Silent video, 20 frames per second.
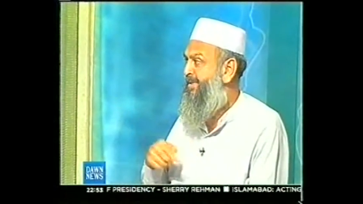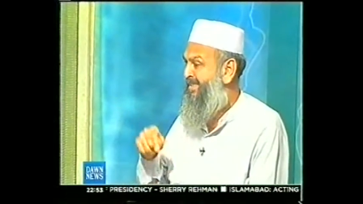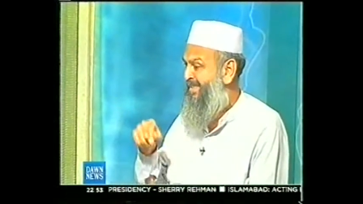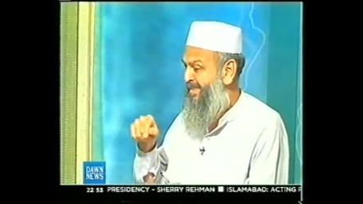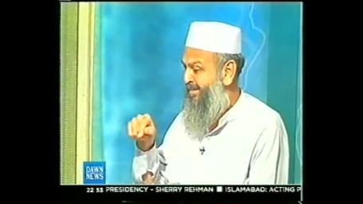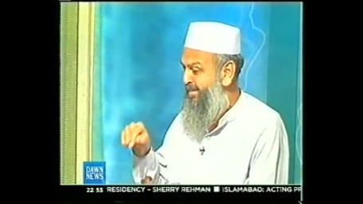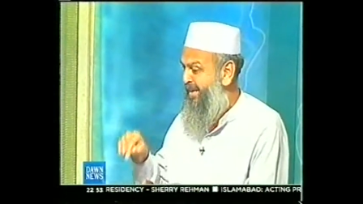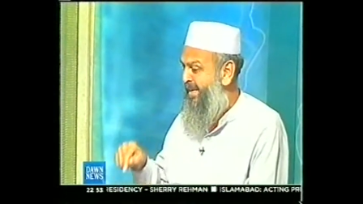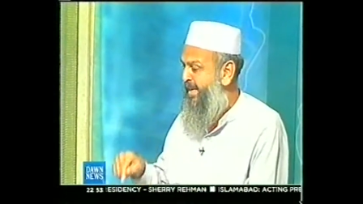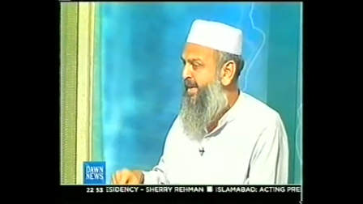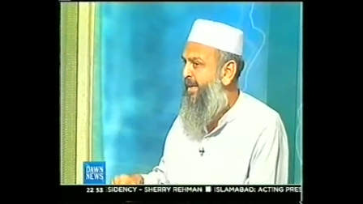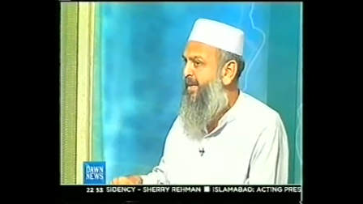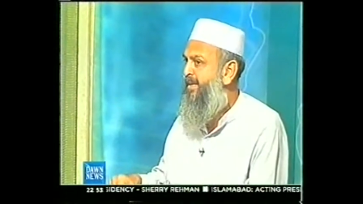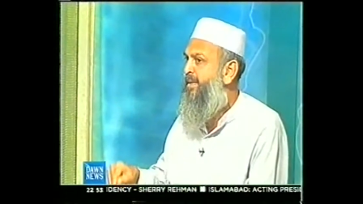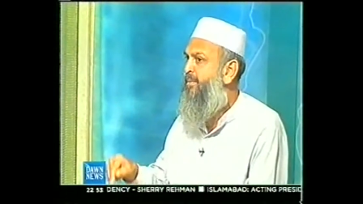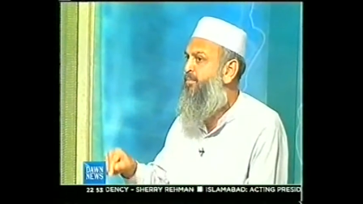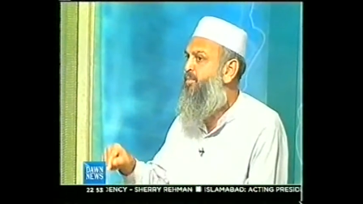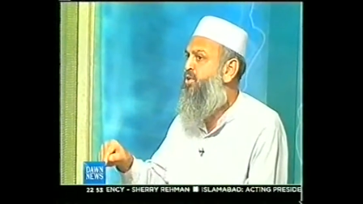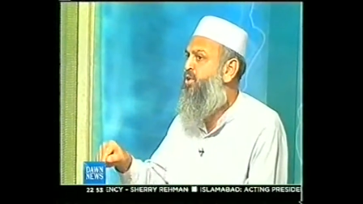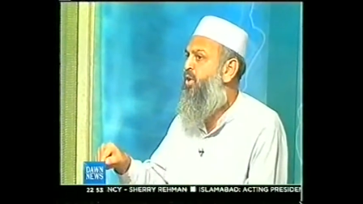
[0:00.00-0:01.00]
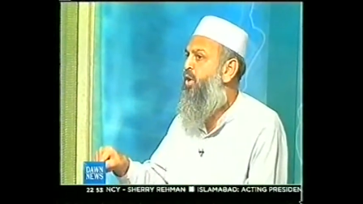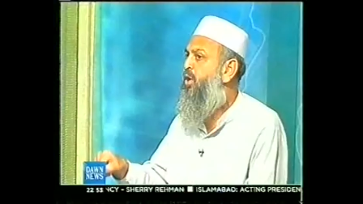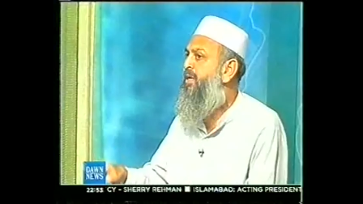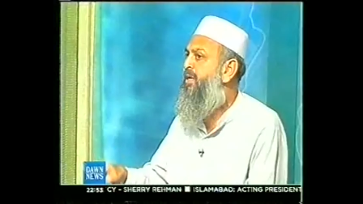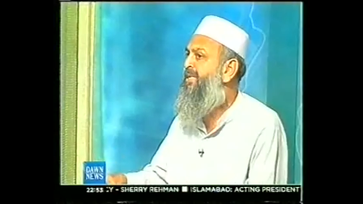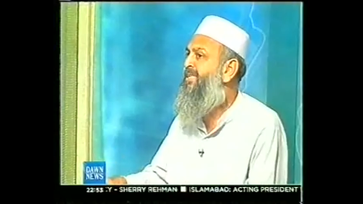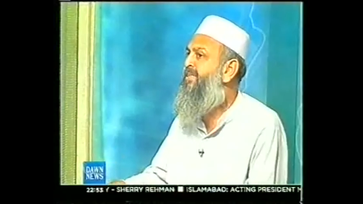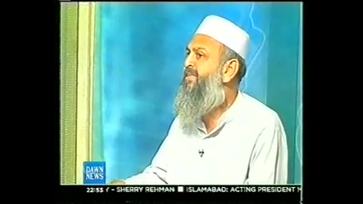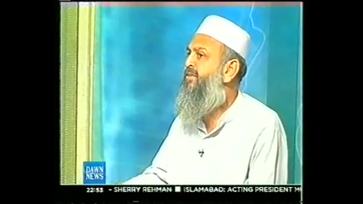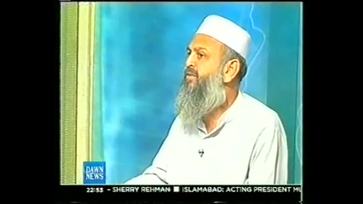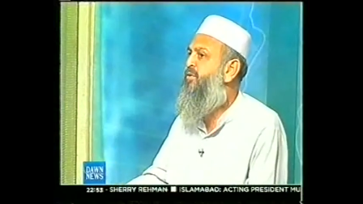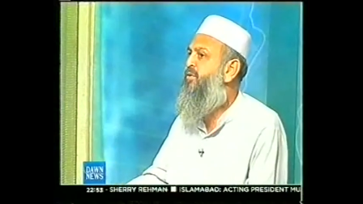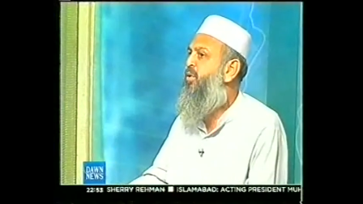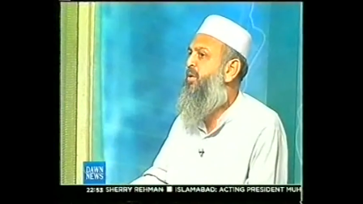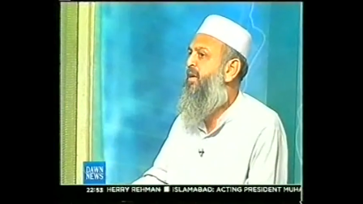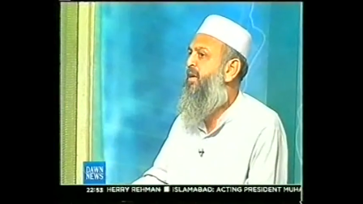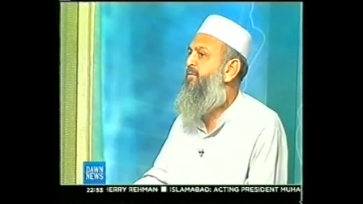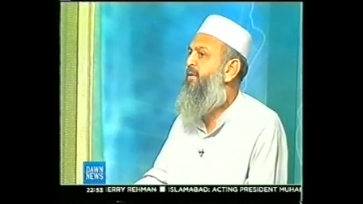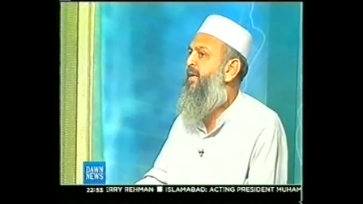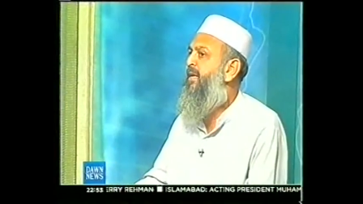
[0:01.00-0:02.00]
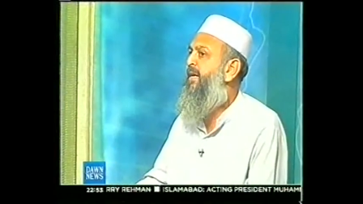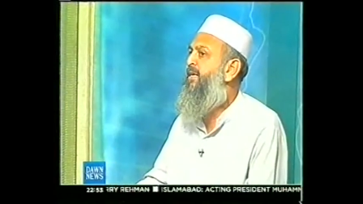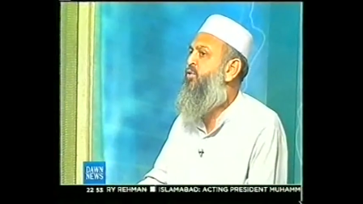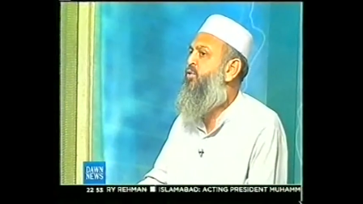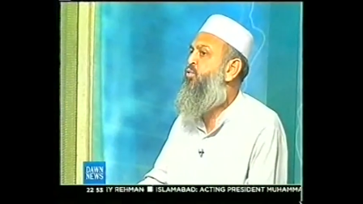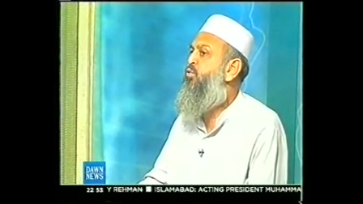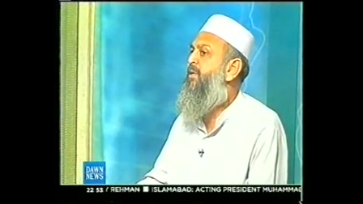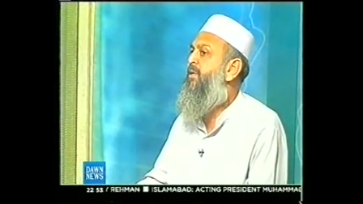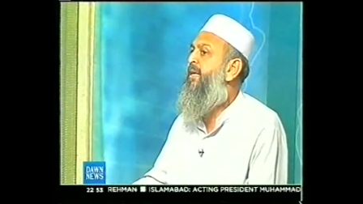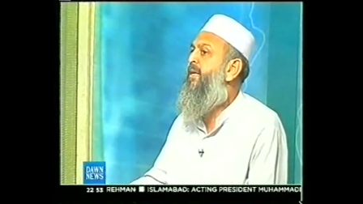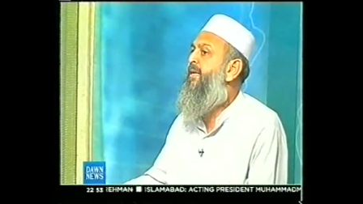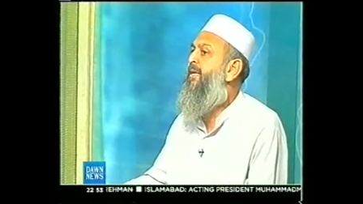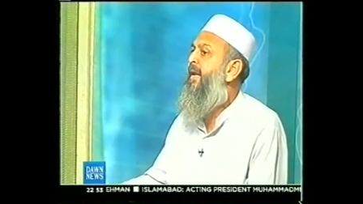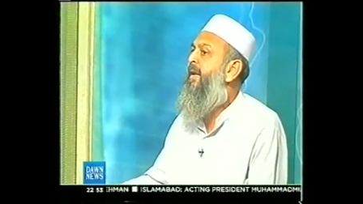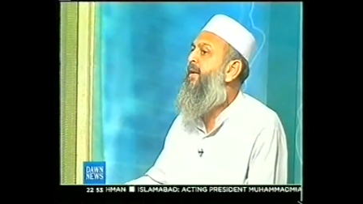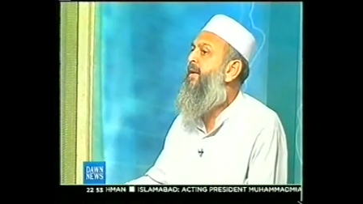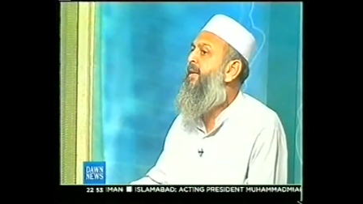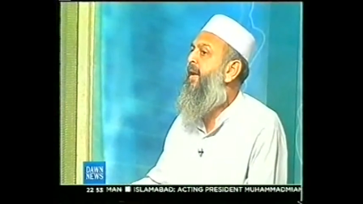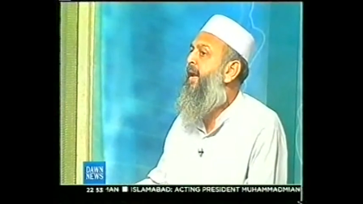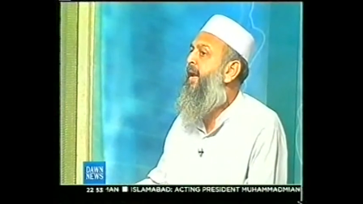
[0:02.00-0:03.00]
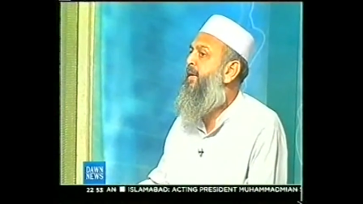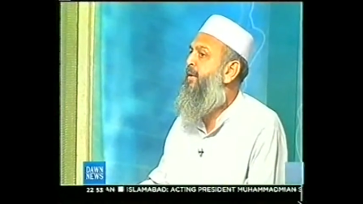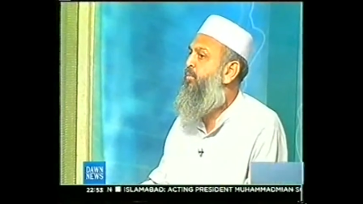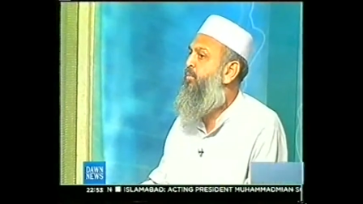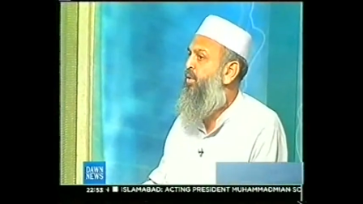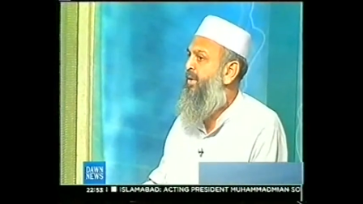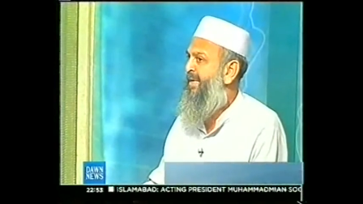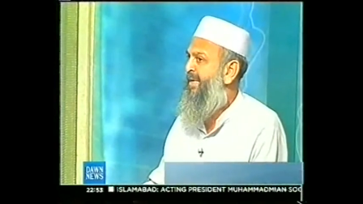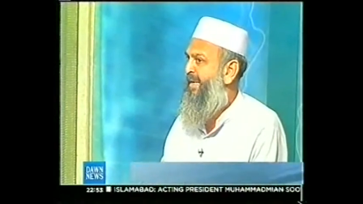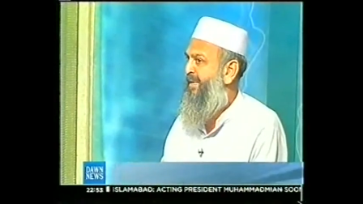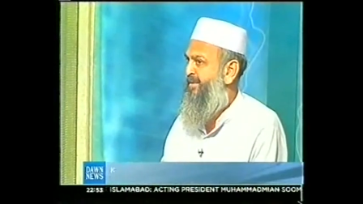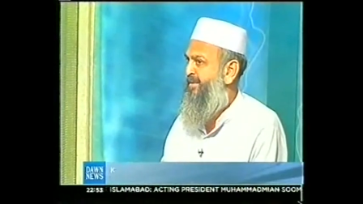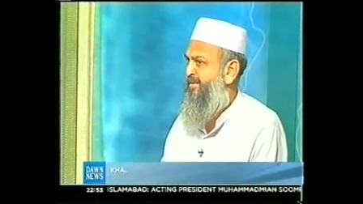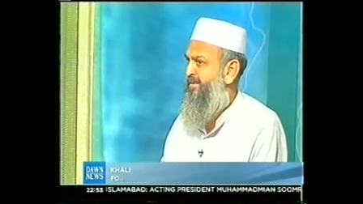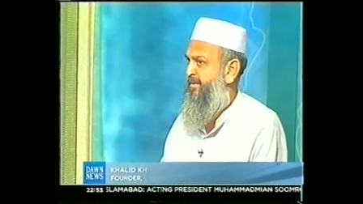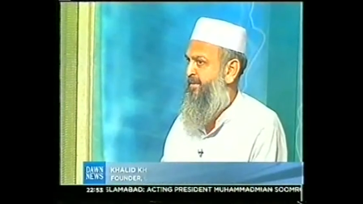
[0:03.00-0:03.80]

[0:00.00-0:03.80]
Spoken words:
Similarly, the majority does not have a right to dictate anybody else.